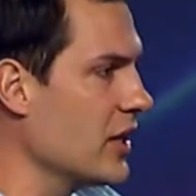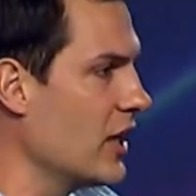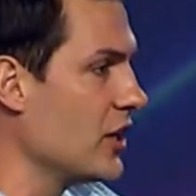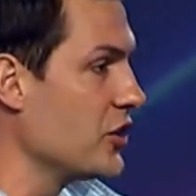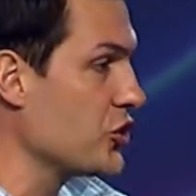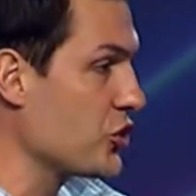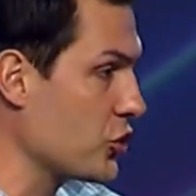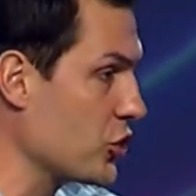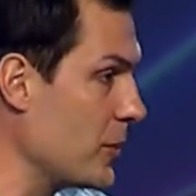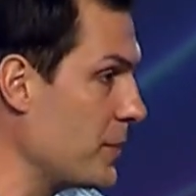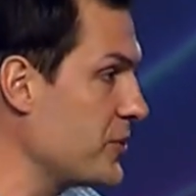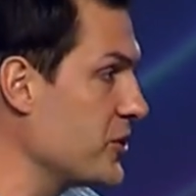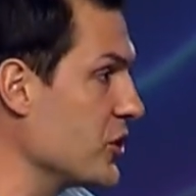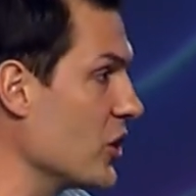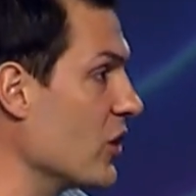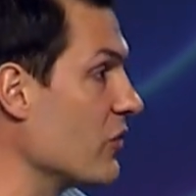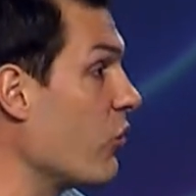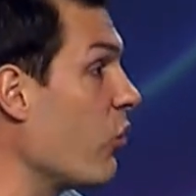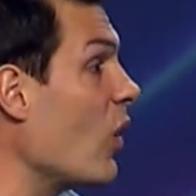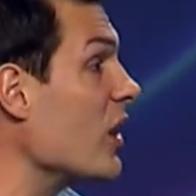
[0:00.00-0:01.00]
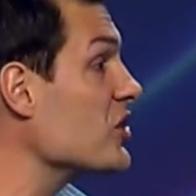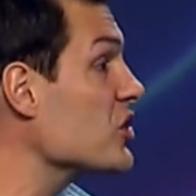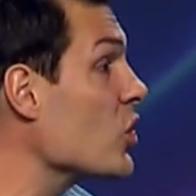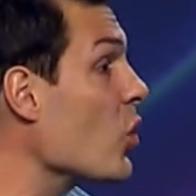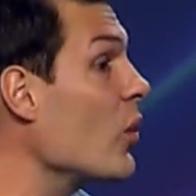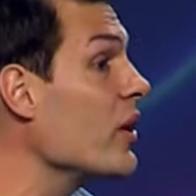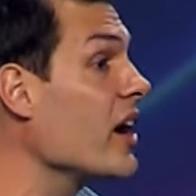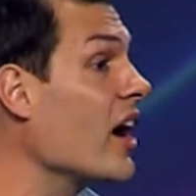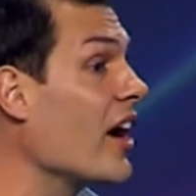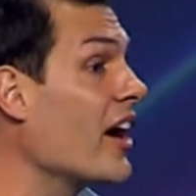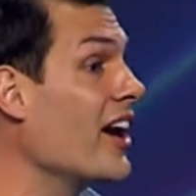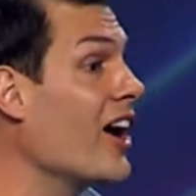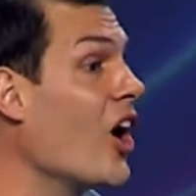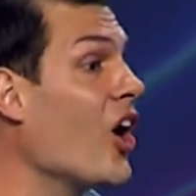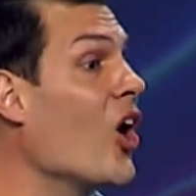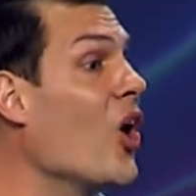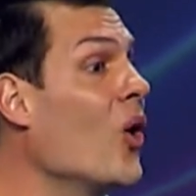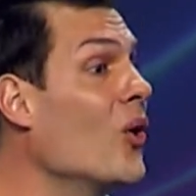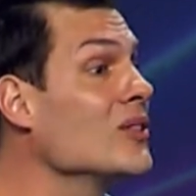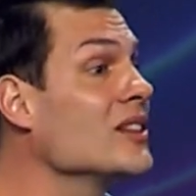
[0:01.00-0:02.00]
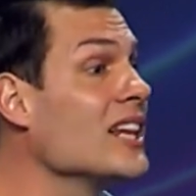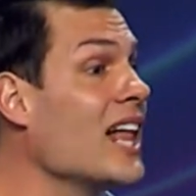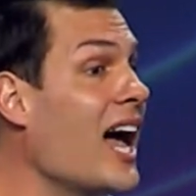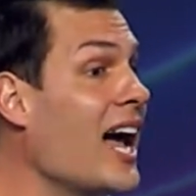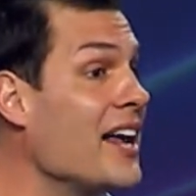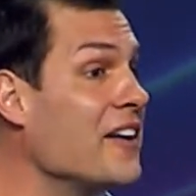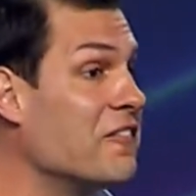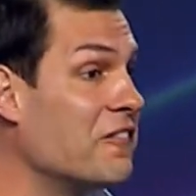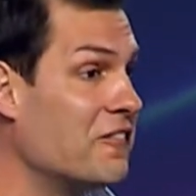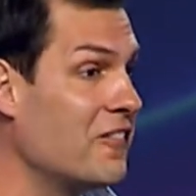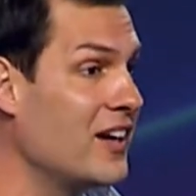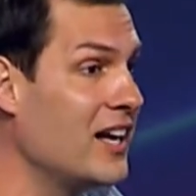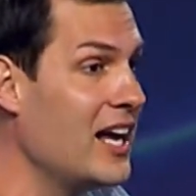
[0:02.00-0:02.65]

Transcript: Scripture of what's going on in our own life.